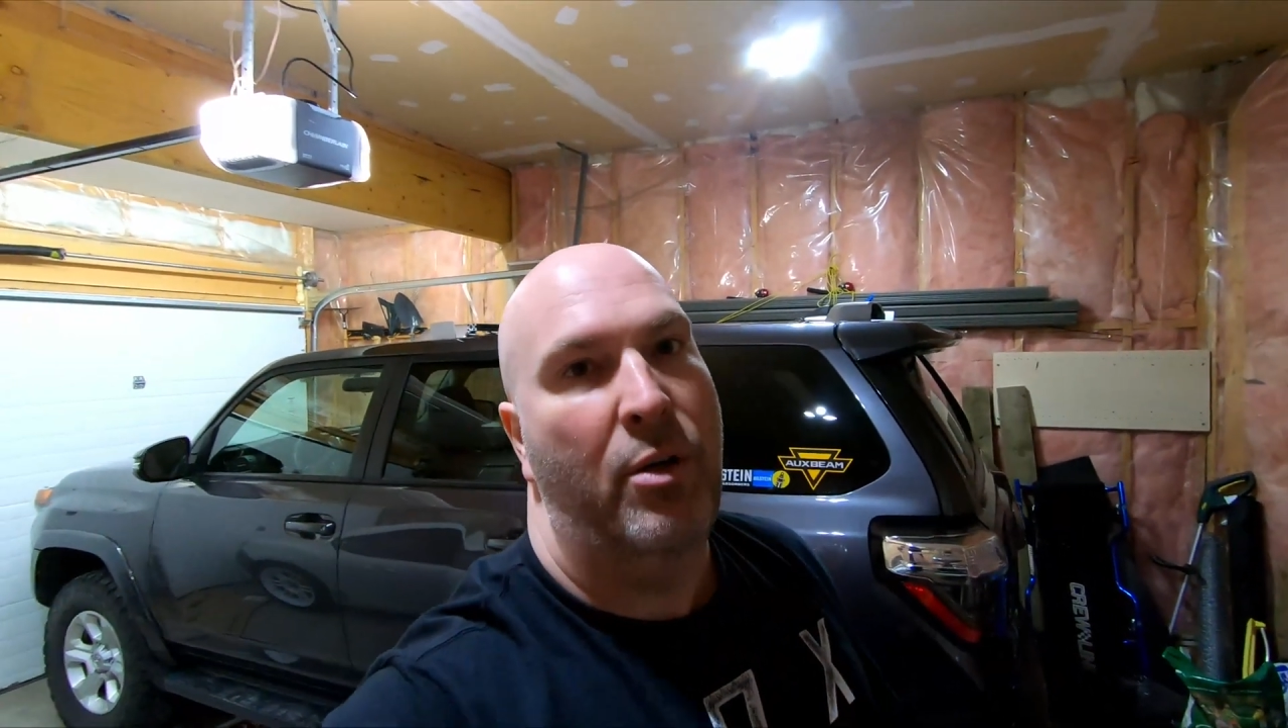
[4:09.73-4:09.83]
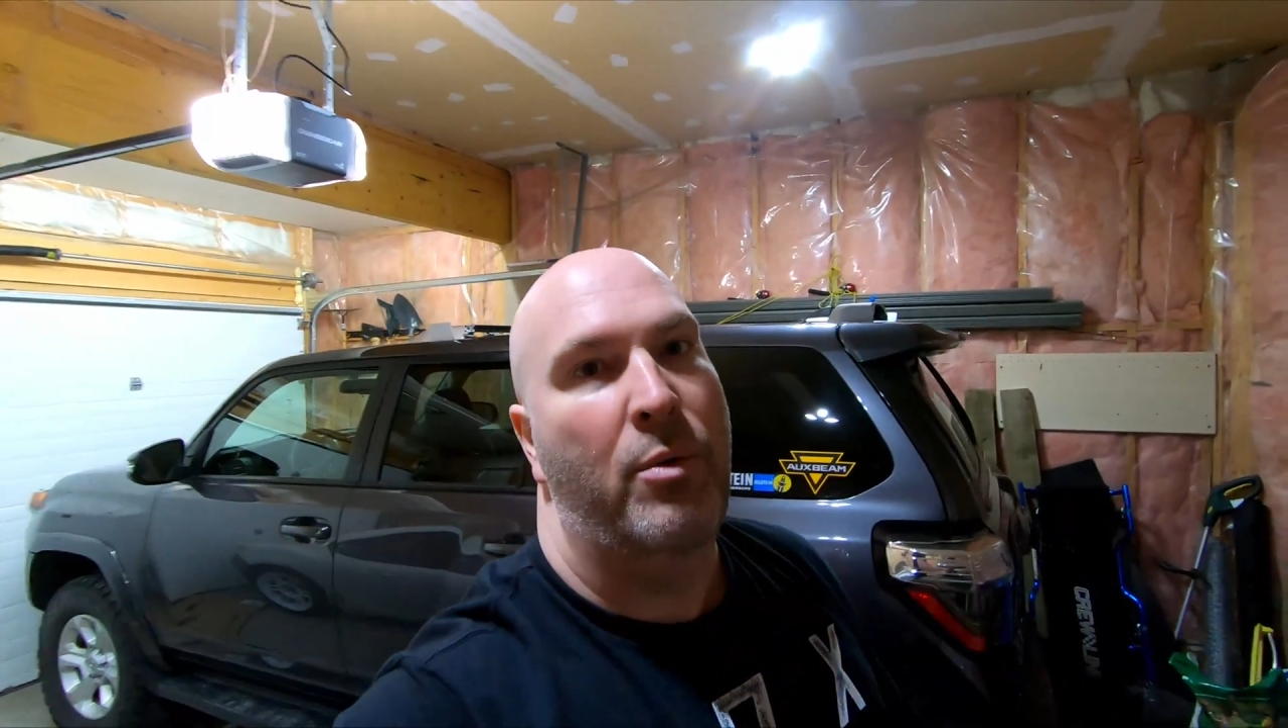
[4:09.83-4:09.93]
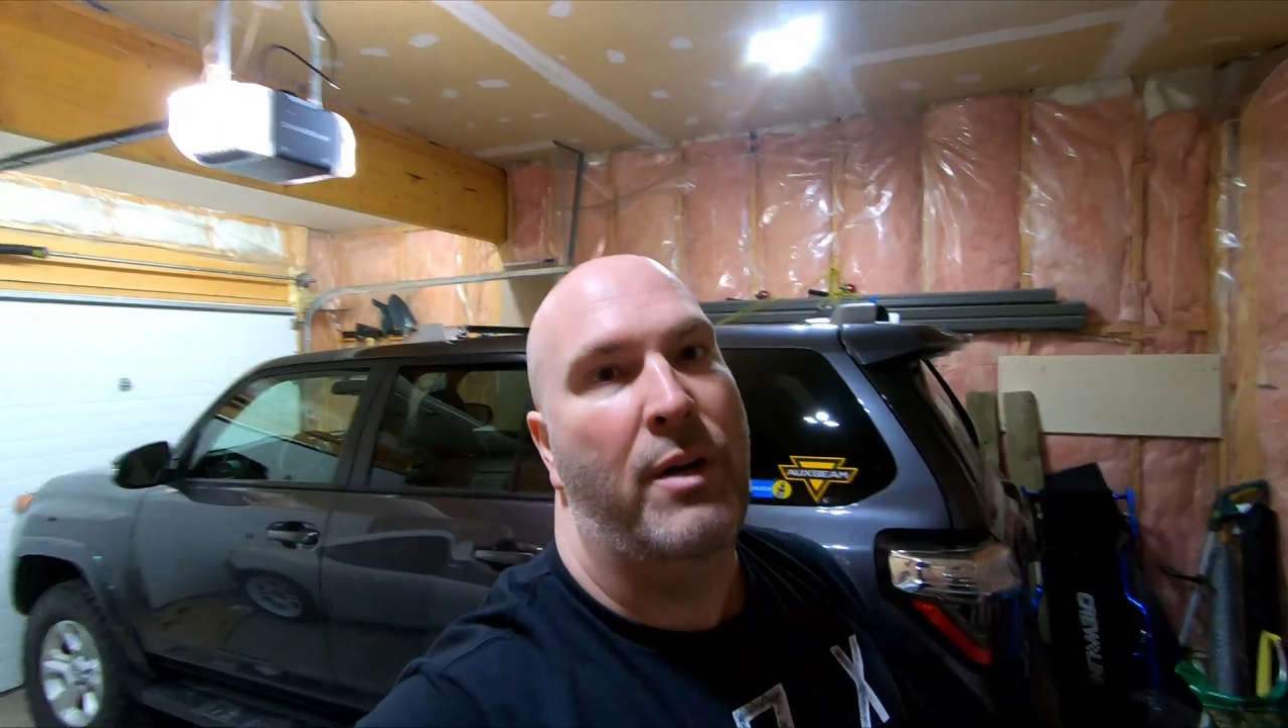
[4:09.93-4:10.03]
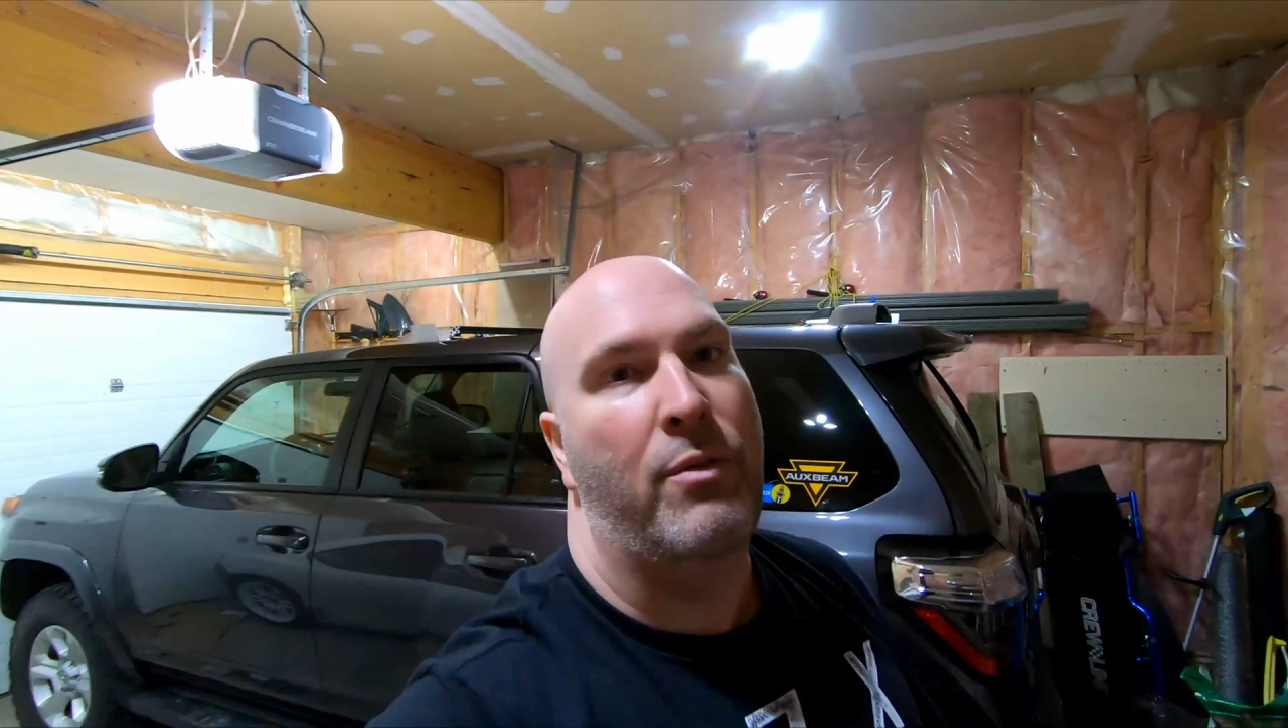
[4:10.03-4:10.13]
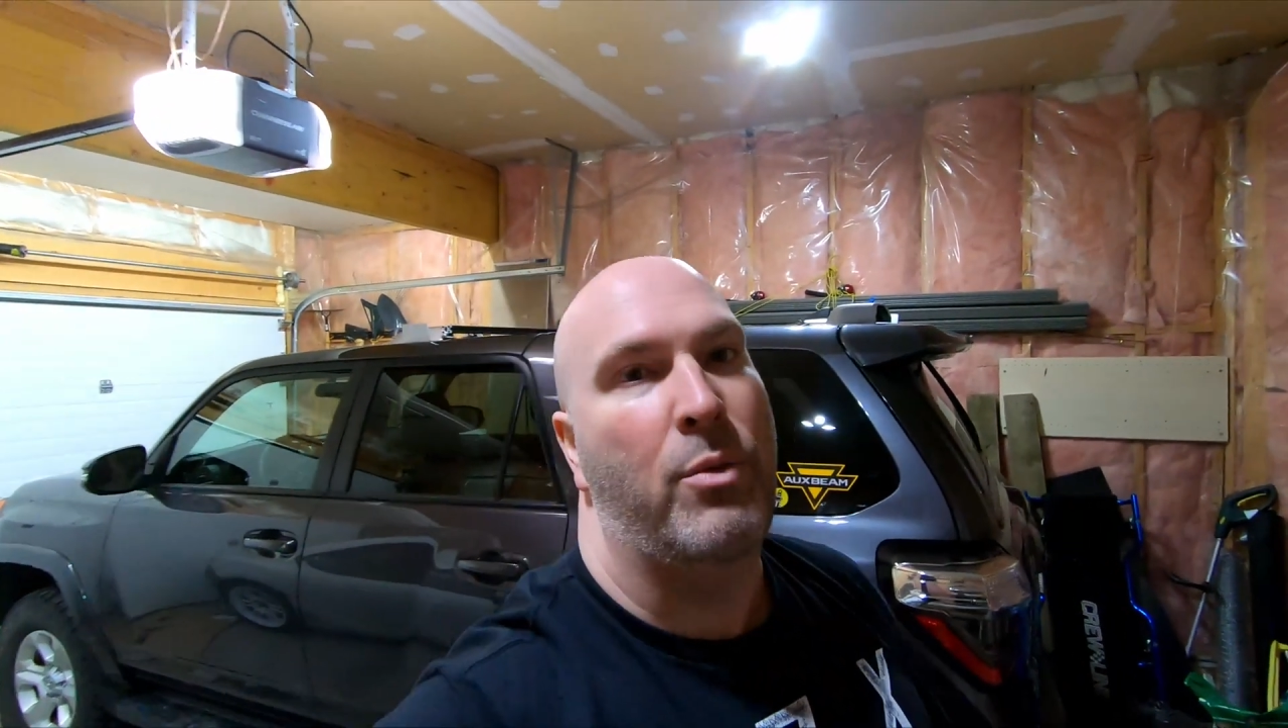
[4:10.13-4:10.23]

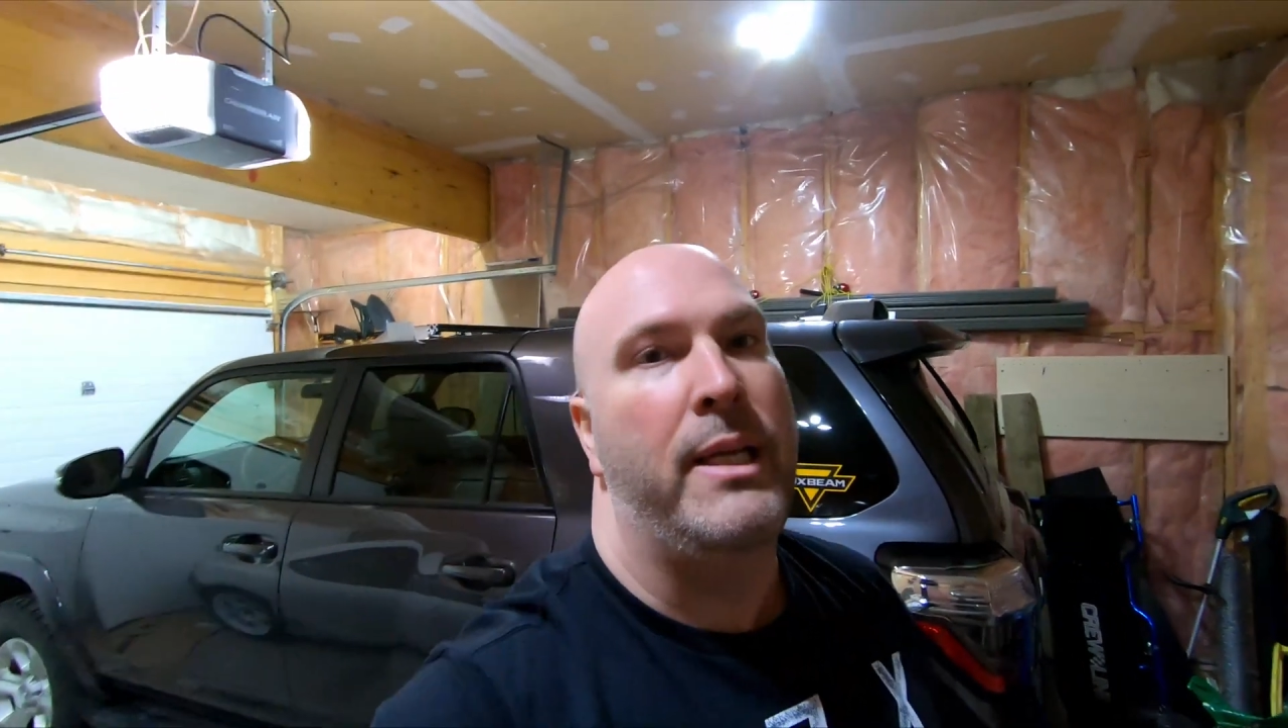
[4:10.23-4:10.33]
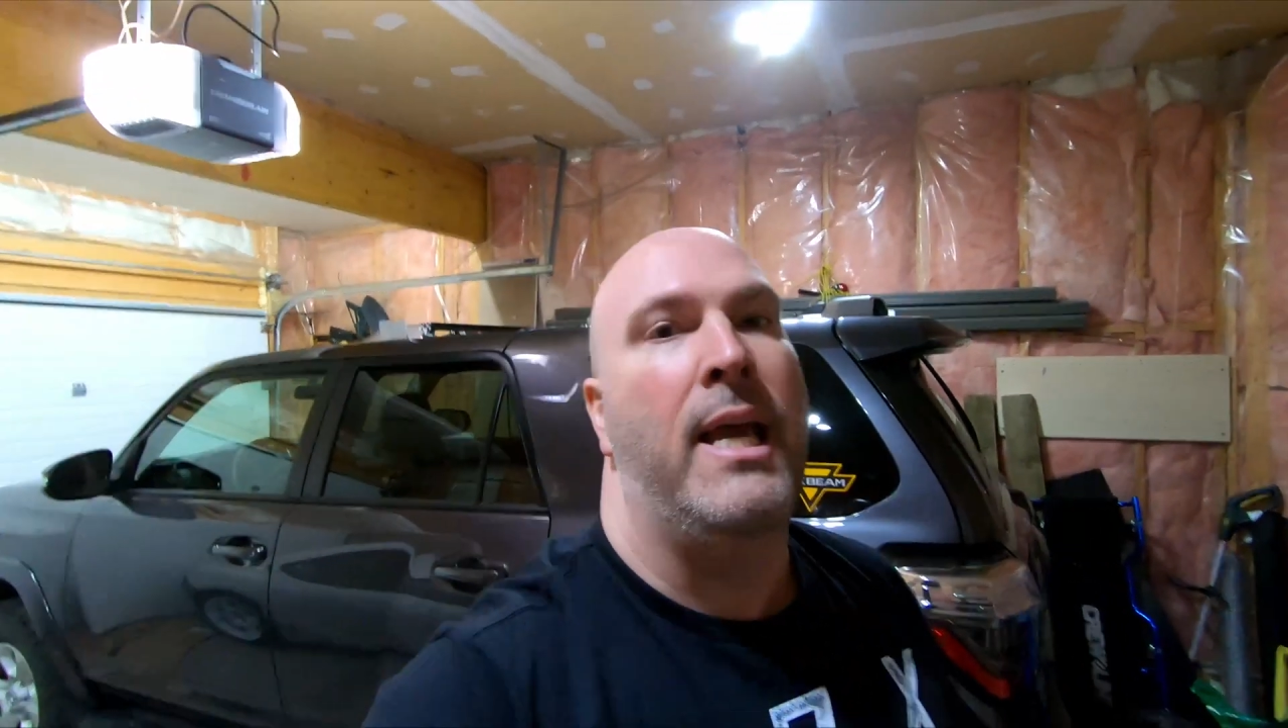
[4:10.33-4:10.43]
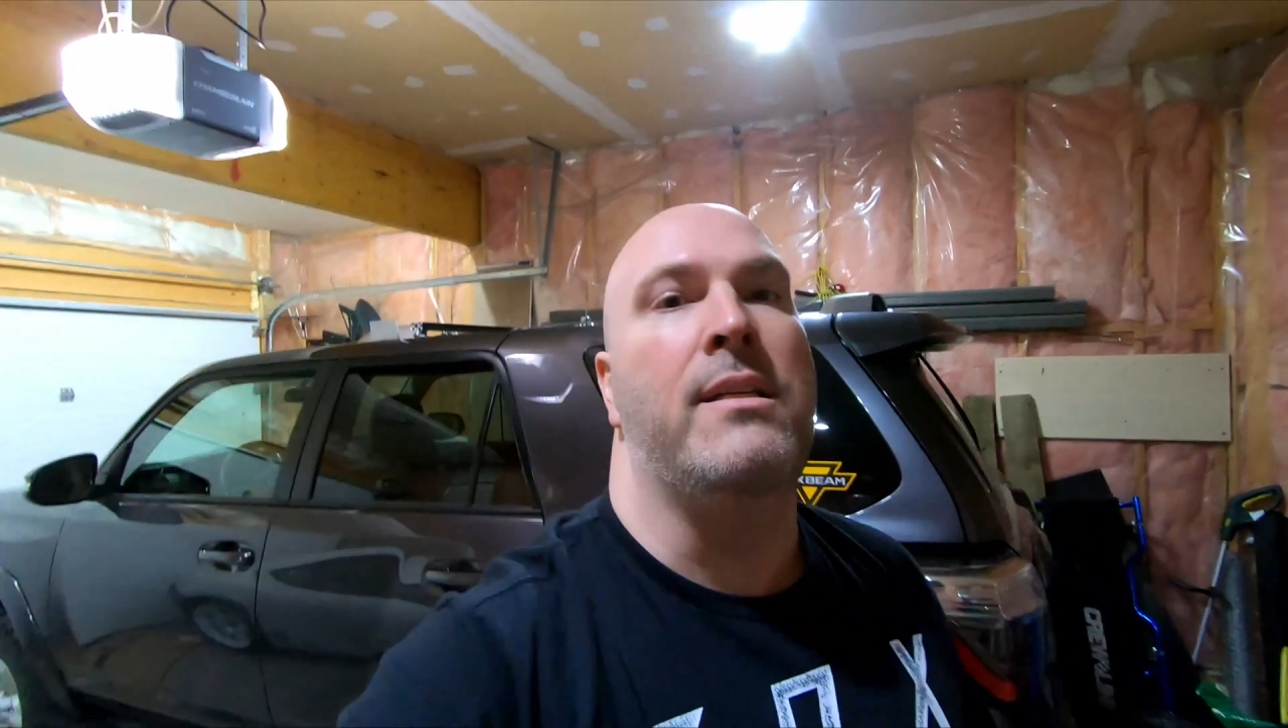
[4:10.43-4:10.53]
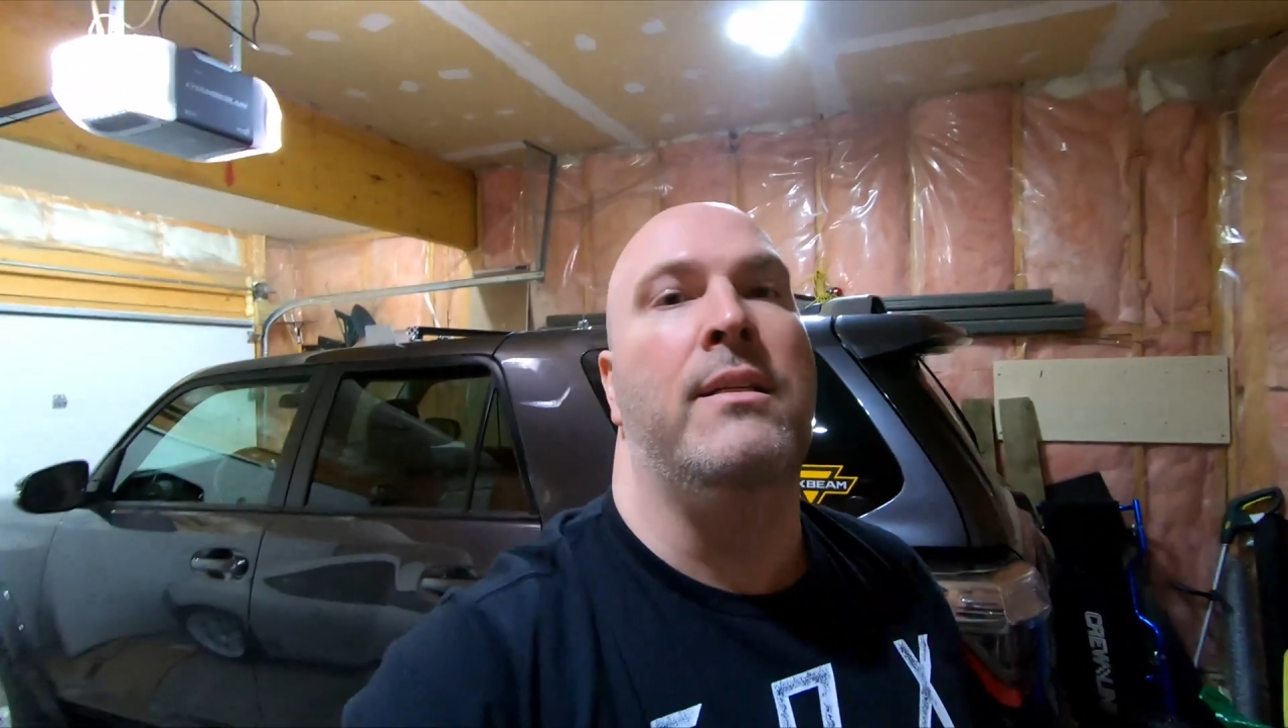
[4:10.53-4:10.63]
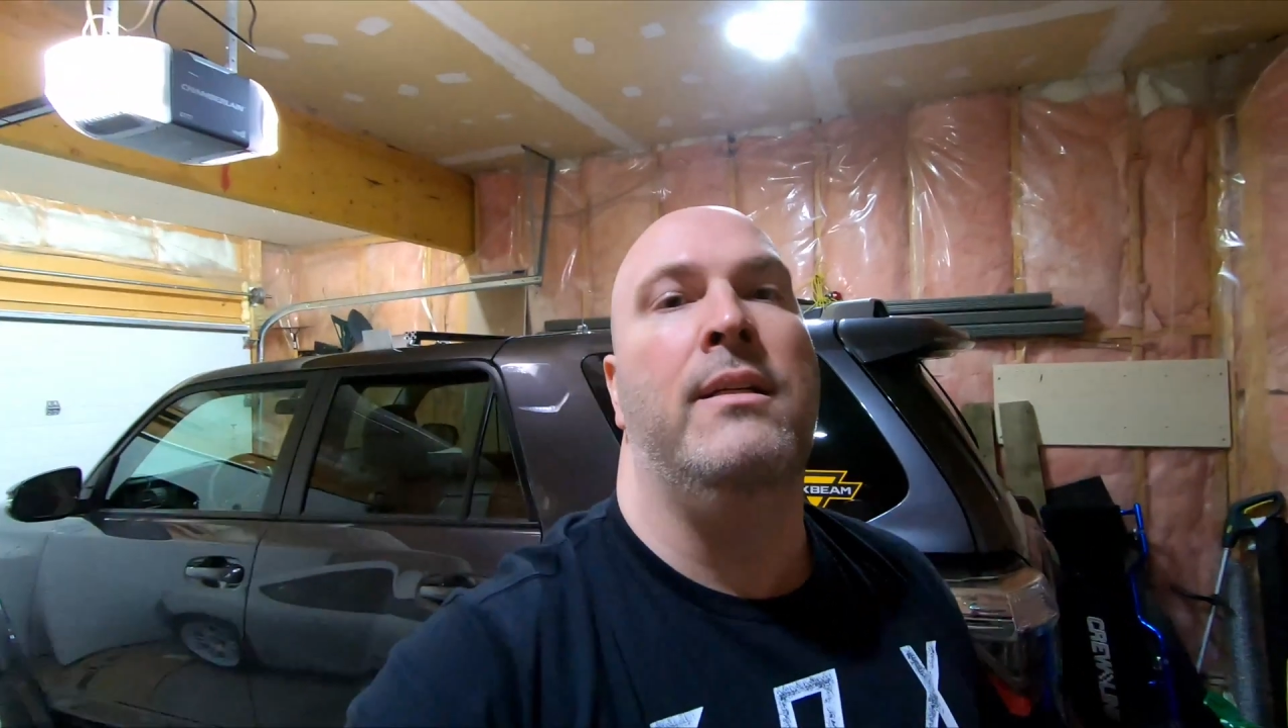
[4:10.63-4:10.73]
whenever we
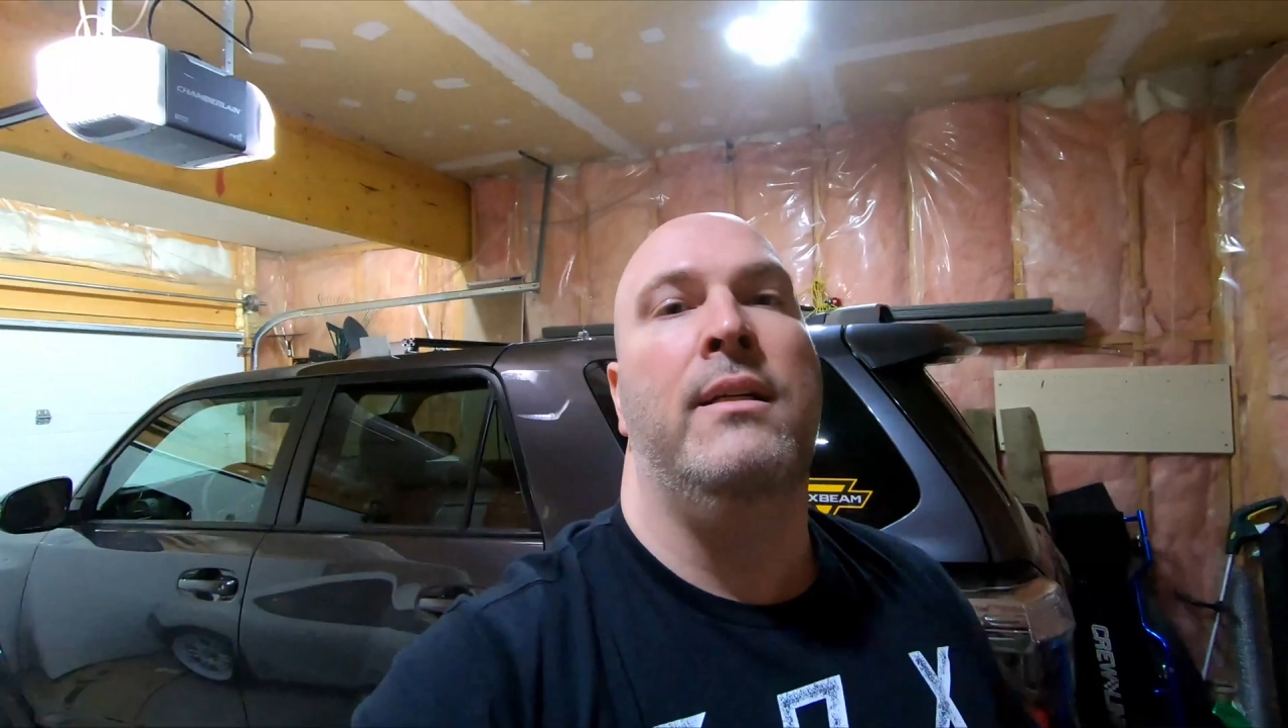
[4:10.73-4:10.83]
can,